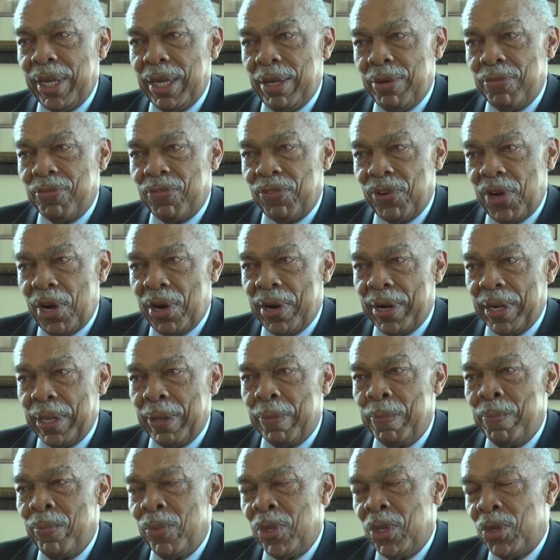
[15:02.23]
in Florida.
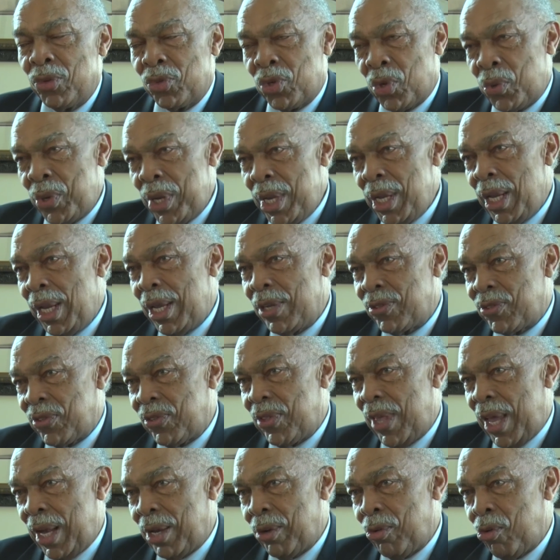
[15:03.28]
So he lists
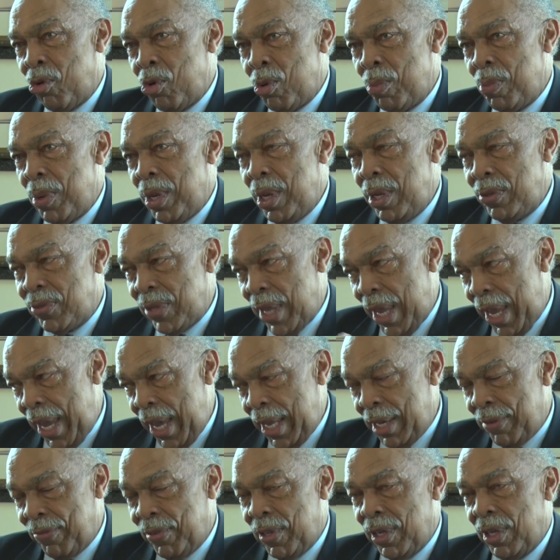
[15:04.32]
that group, he's the
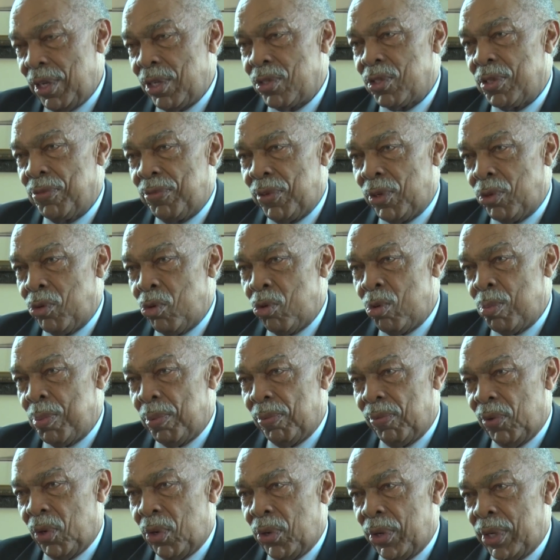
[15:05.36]
head of the list of the group
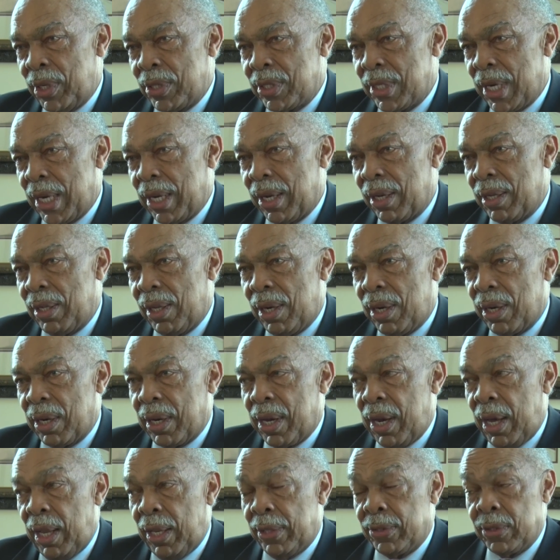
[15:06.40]
of lawyers out of Clark
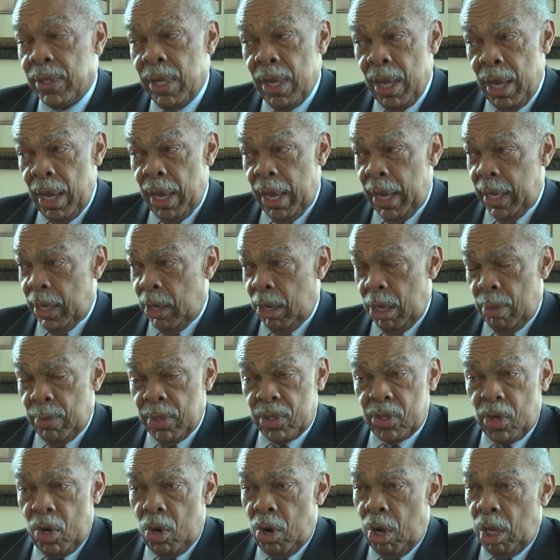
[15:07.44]
College. And
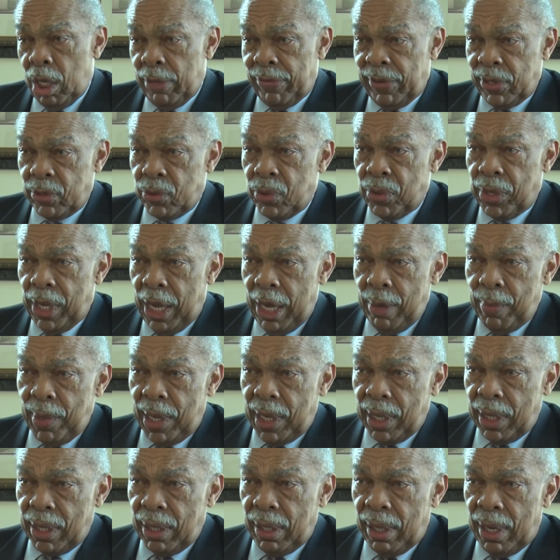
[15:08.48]
almost all of us who came
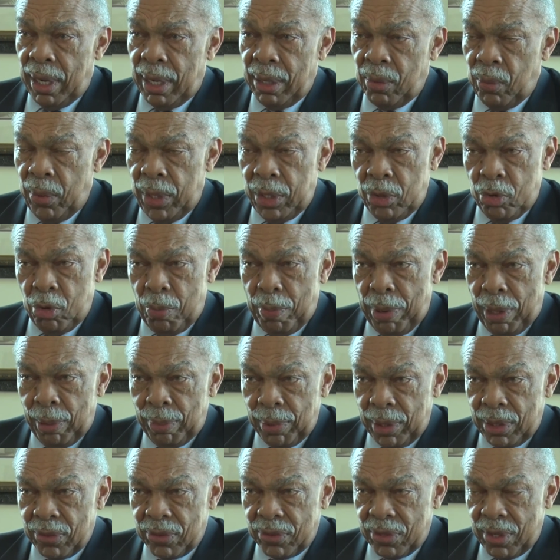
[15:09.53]
out of Clark went into
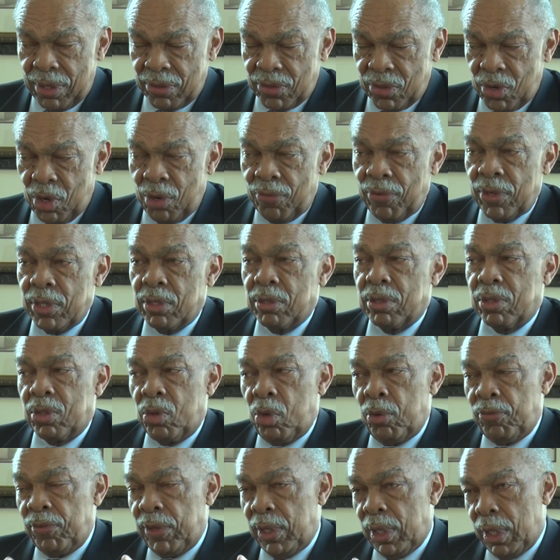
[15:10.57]
public service,
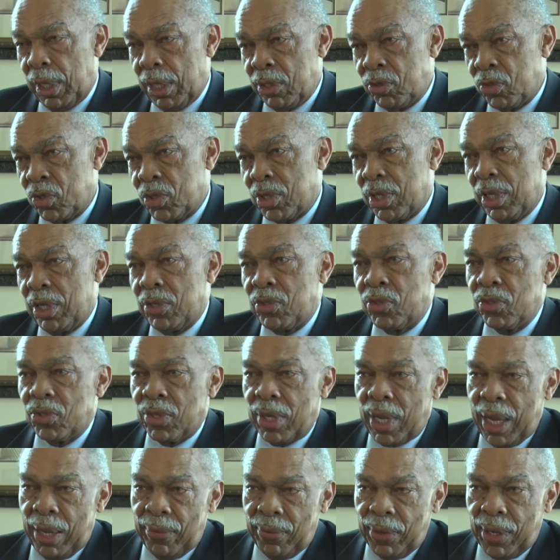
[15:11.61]
served in legislatures,
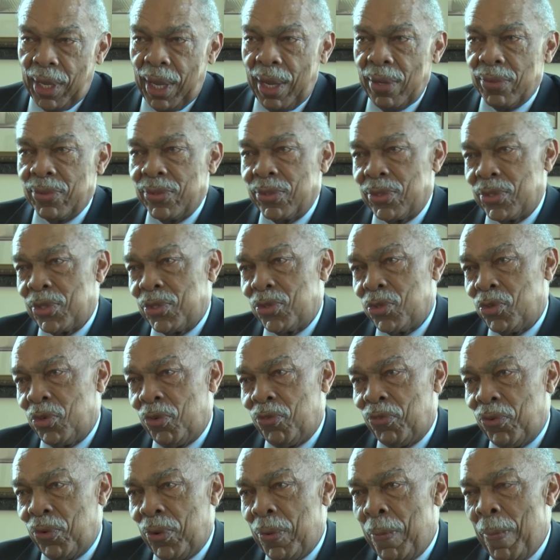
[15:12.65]
county councils, and so
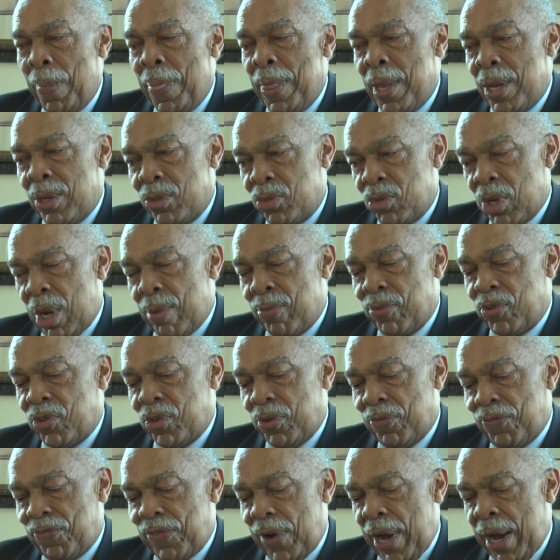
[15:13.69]
forth. So I'm
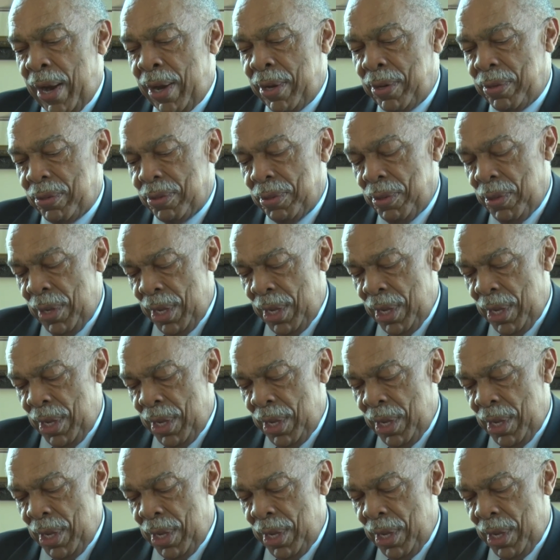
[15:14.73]
trying